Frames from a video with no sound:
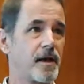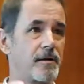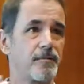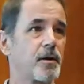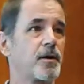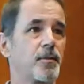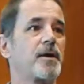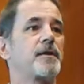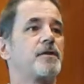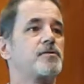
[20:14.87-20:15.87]
I very
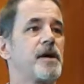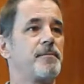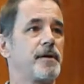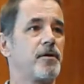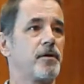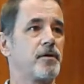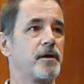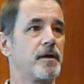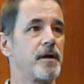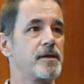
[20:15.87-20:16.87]
rarely drive my car,
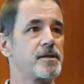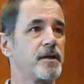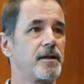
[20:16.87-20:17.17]
as little